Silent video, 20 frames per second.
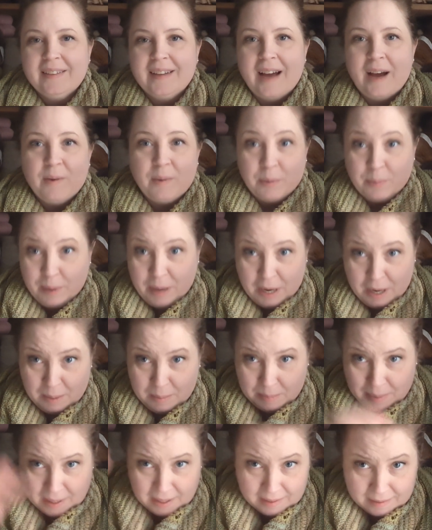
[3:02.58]
I would wear it,
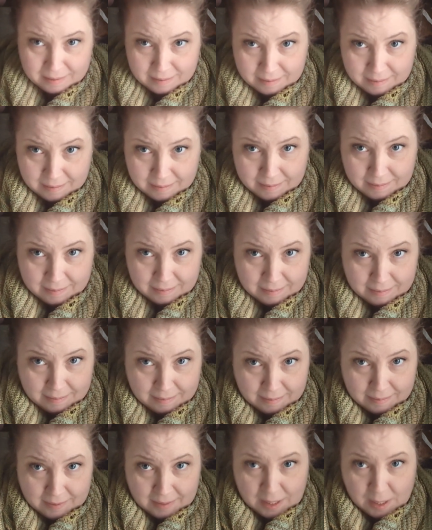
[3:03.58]
but
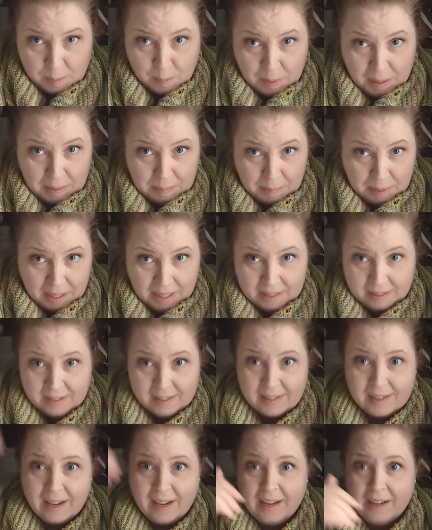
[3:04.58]
spin
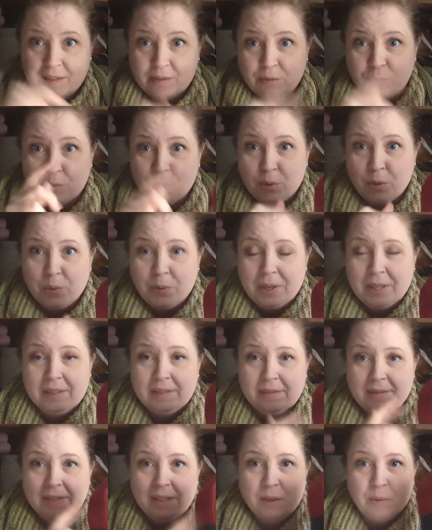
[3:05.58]
pins kind of
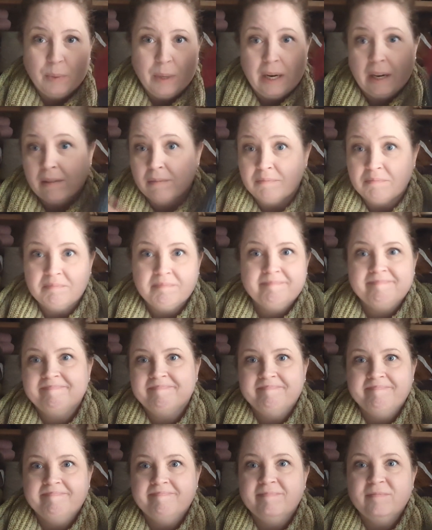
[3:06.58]
ruin knitwear.
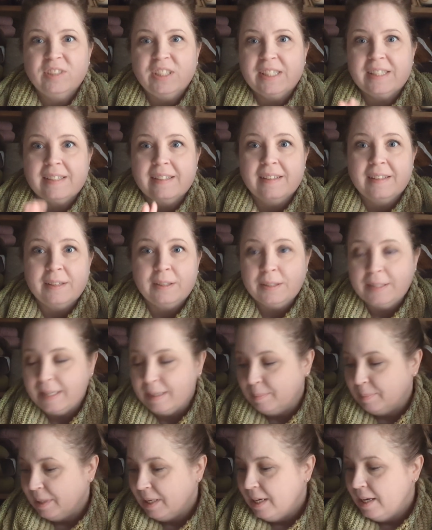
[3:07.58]
Just a little
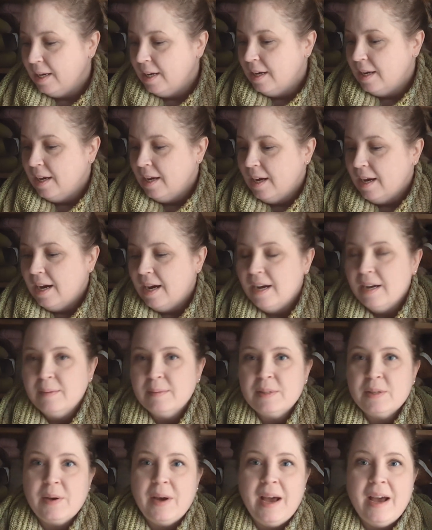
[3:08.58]
tip.
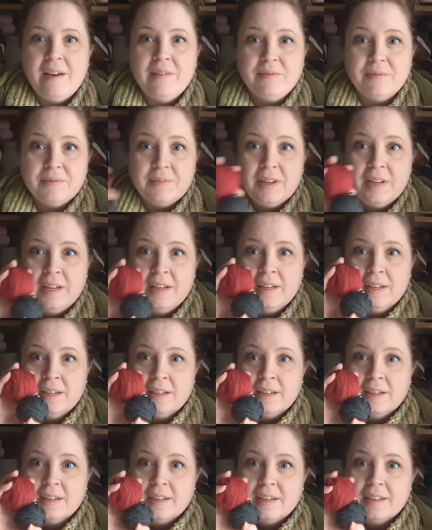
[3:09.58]
So I have
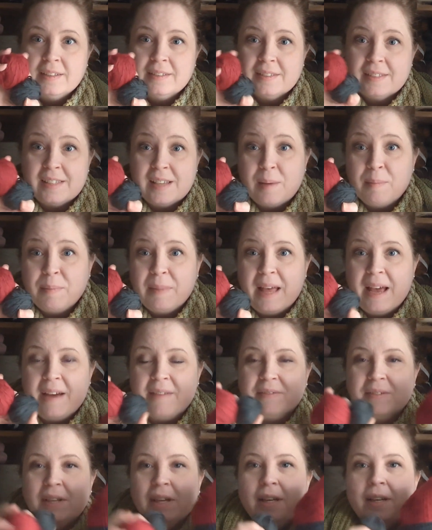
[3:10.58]
some
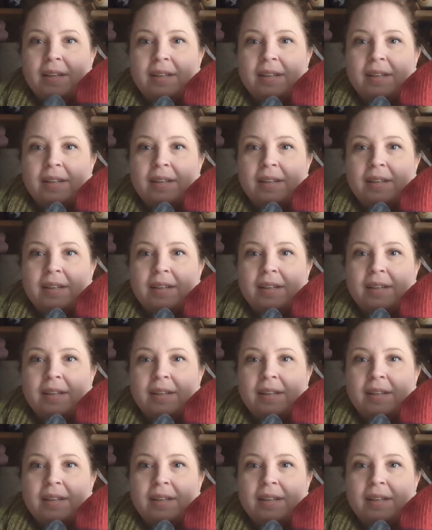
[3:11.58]
left.